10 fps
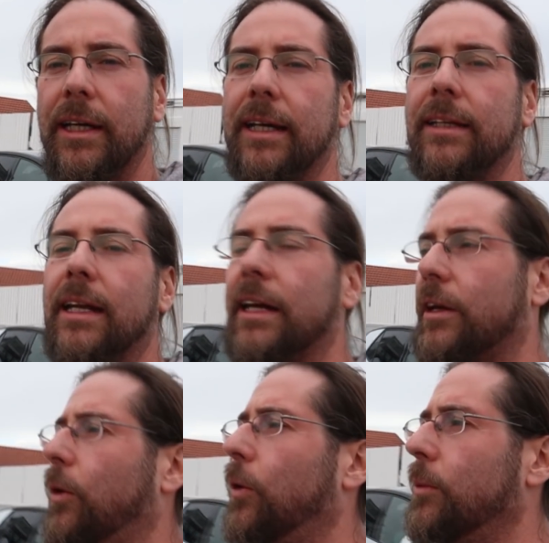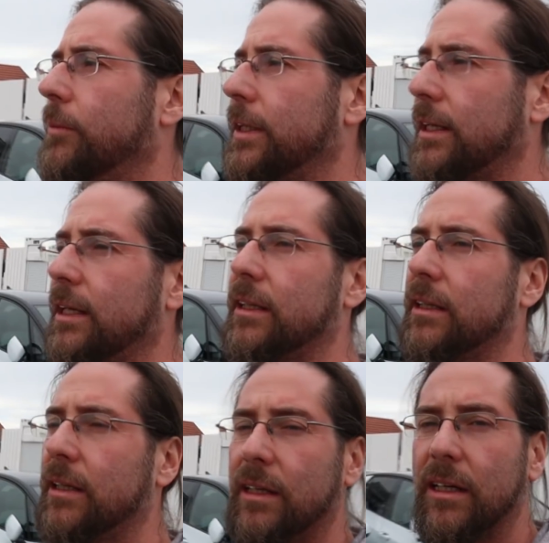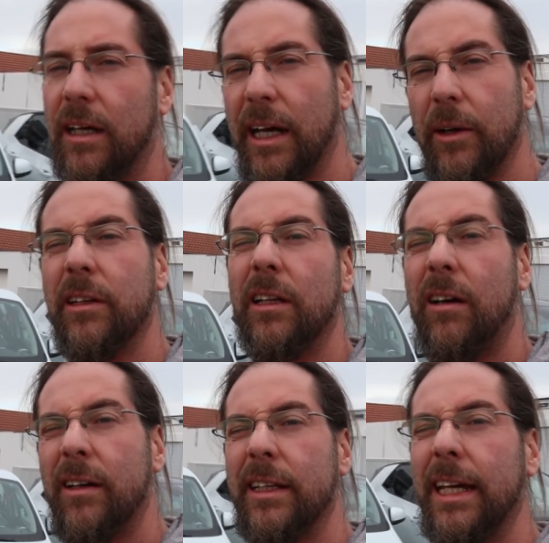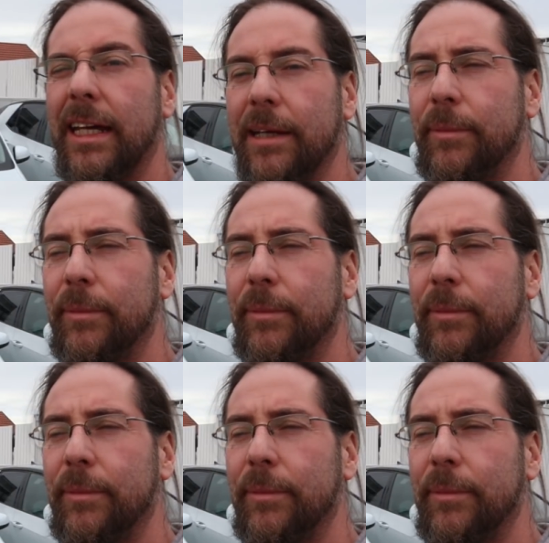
And then I go home, and then it was a long day.